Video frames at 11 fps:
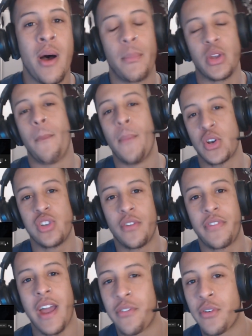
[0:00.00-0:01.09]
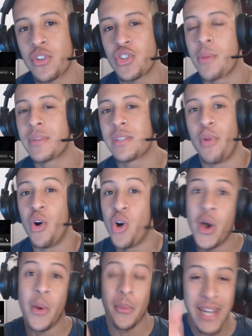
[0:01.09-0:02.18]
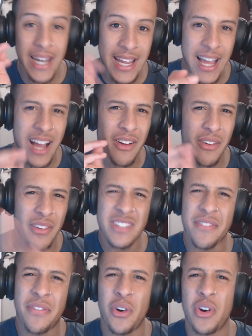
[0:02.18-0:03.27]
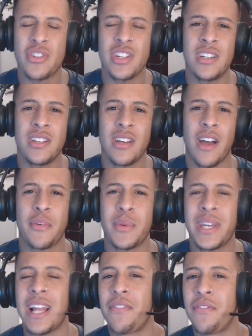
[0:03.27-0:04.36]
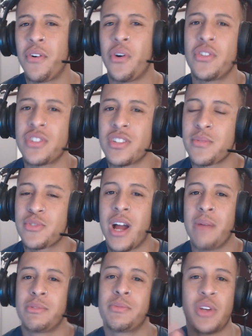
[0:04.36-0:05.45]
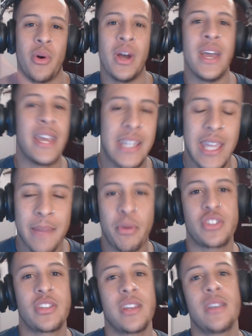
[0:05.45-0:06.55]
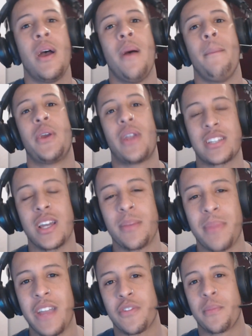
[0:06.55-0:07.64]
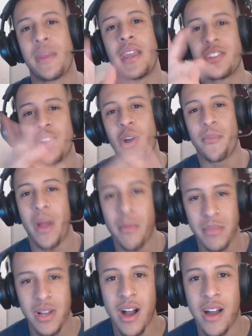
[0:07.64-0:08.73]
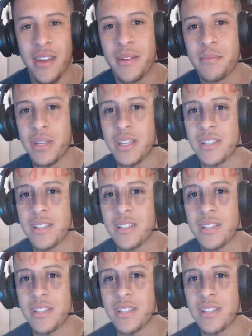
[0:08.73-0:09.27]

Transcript: But yo, much love for everyone showing me support. We're nearly at, is it 400? I think we're nearly at 400 subscribers. But yo, keep pushing. But yo, that's going to be it from me. And yo, I'm gone. Peace.